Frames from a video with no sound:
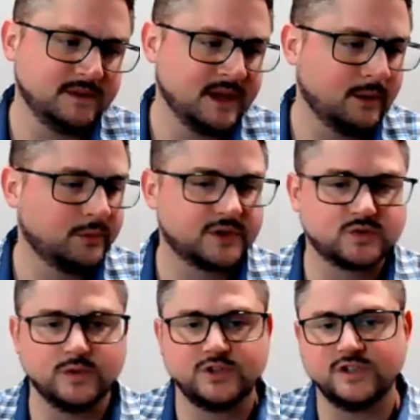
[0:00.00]
network
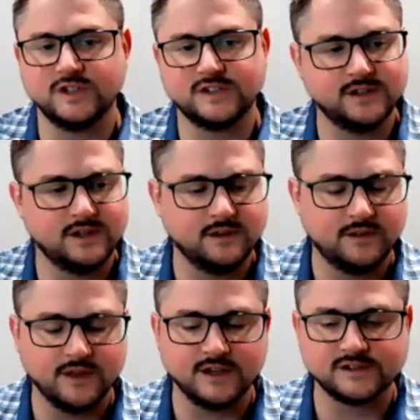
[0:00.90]
switches
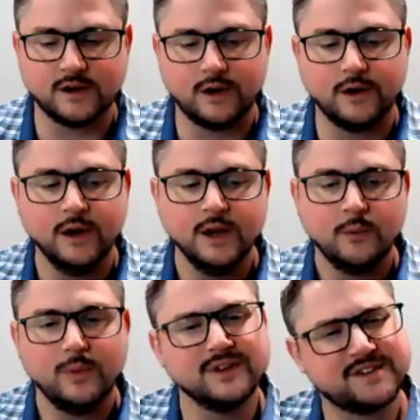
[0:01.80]
and things are
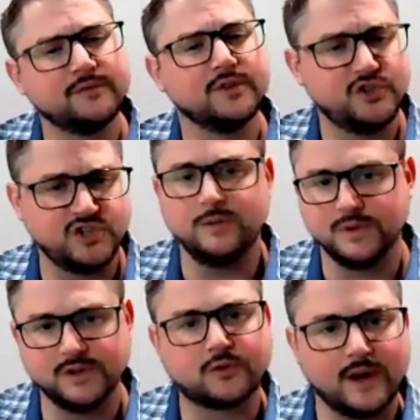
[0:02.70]
relatively
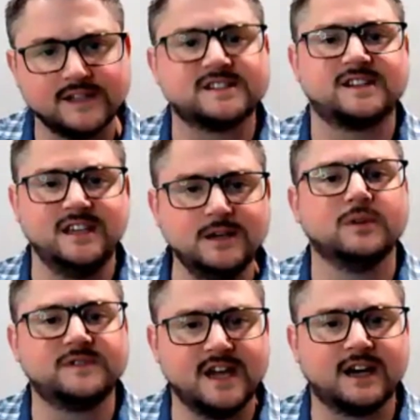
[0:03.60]
cheap in the grand scheme
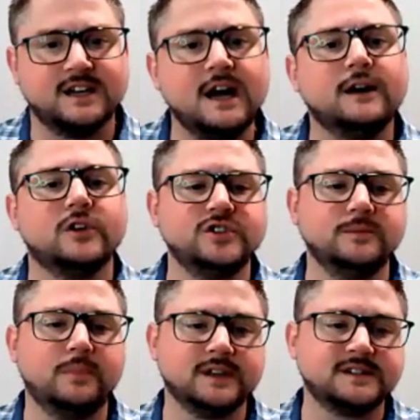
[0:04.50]
of
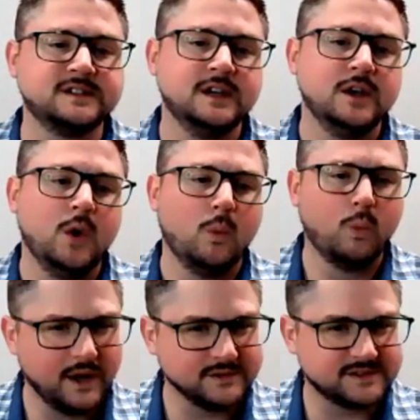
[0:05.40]
technology, but it's
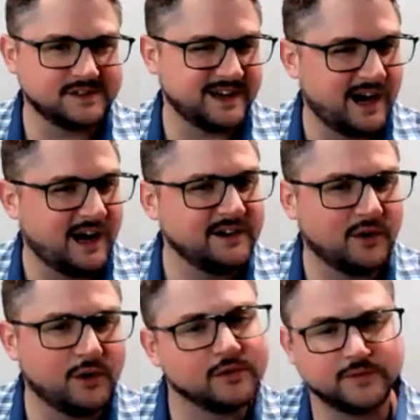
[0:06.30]
what else is on
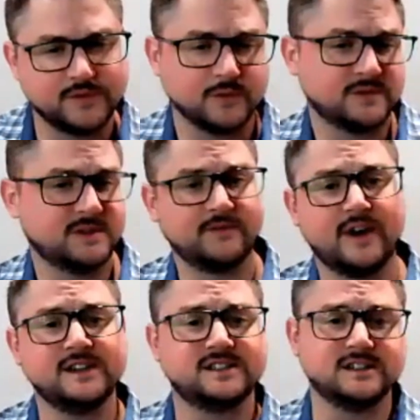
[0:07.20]
all of those
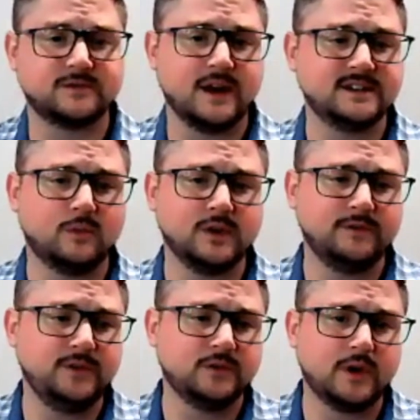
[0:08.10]
devices, right? So what
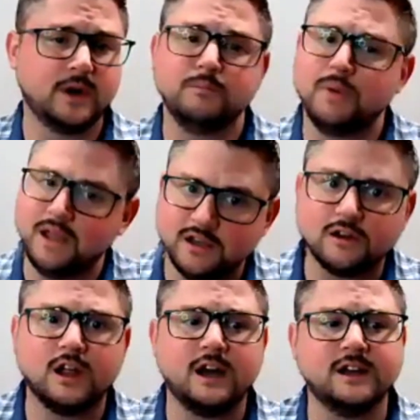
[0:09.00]
if you're a
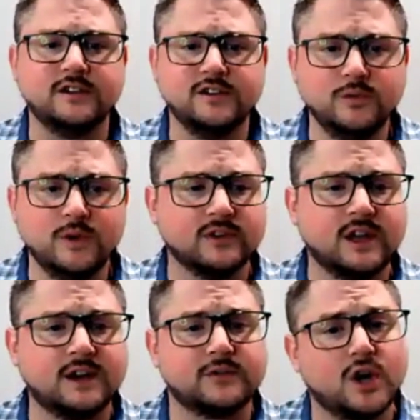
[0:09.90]
banking client and you have a
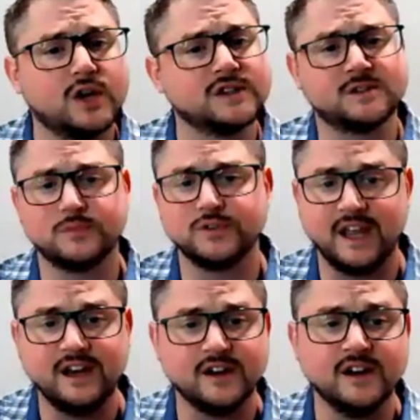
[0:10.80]
lot of customer
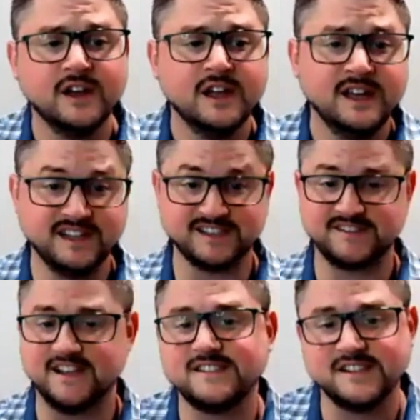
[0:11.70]
data and
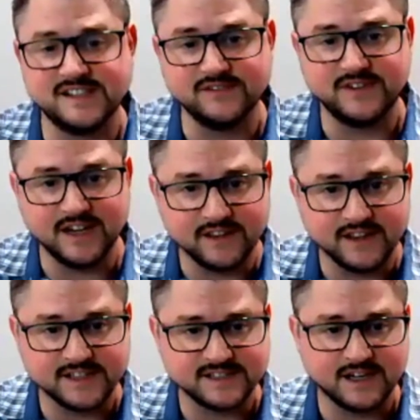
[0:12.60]
sensitive data
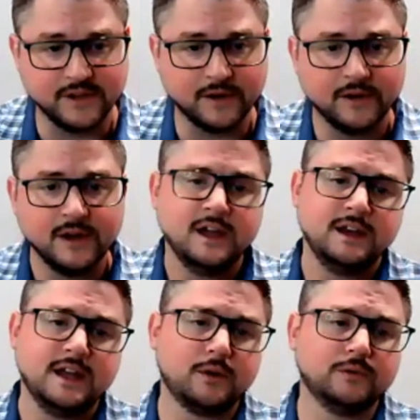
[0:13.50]
that's on there?
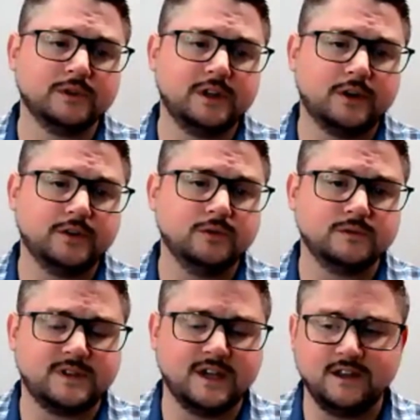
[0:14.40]
Not only are
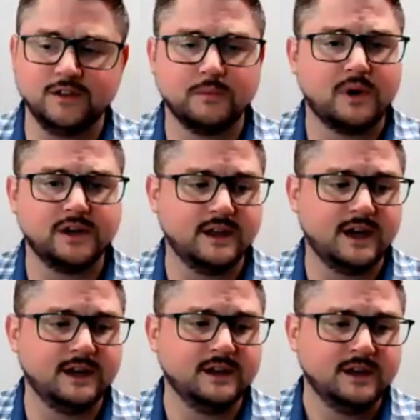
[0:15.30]
you taking the money
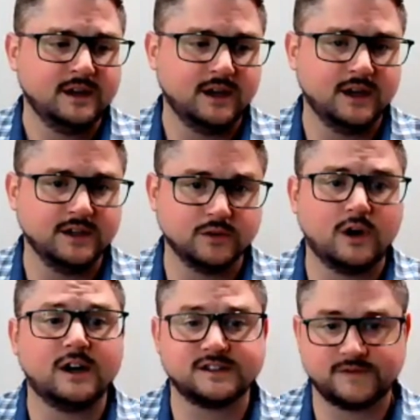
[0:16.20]
that you
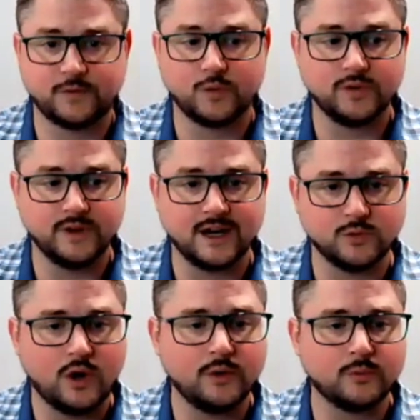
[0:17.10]
lost for the
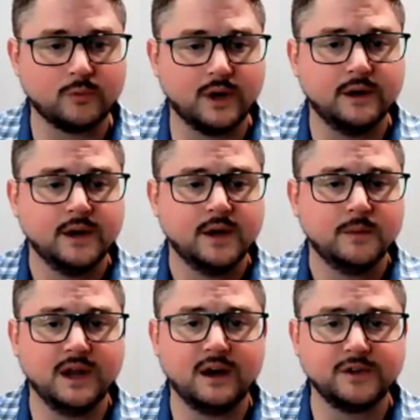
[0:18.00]
actual hardware,
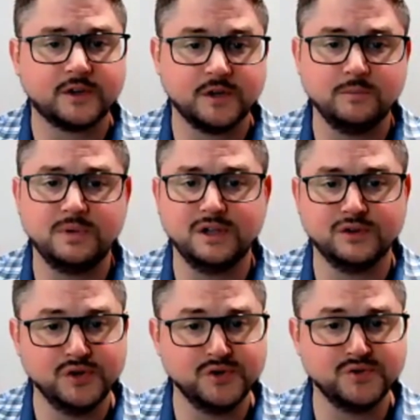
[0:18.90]
but now you're going to be in
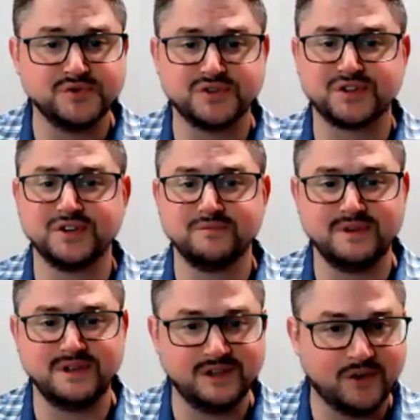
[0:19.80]
the news. You're going to
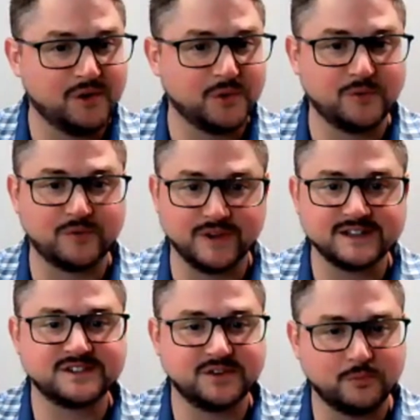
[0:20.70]
be all over, and
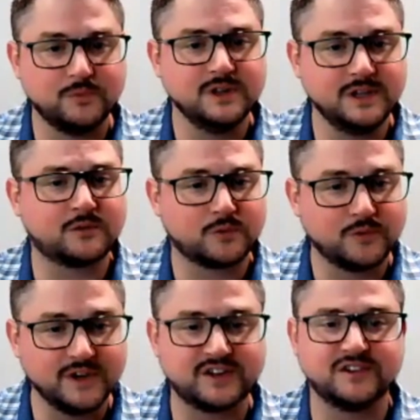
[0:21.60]
that's going to really
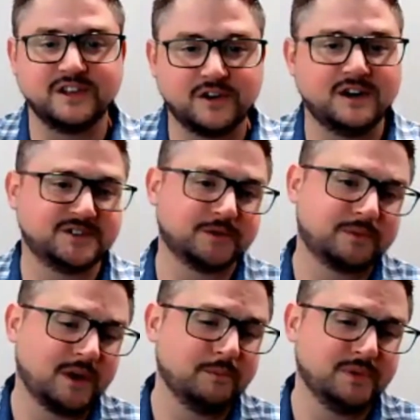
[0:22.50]
critically cost your
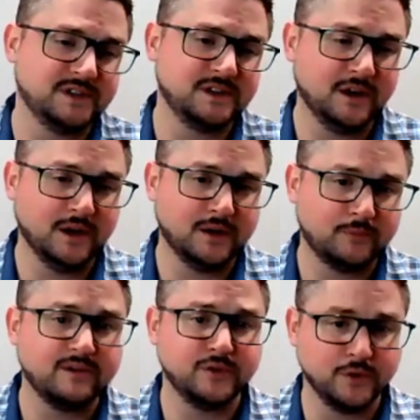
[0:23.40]
company
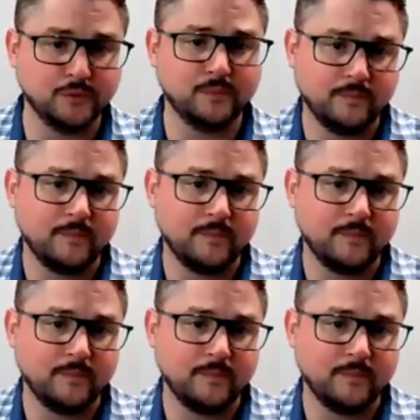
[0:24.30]
revenue.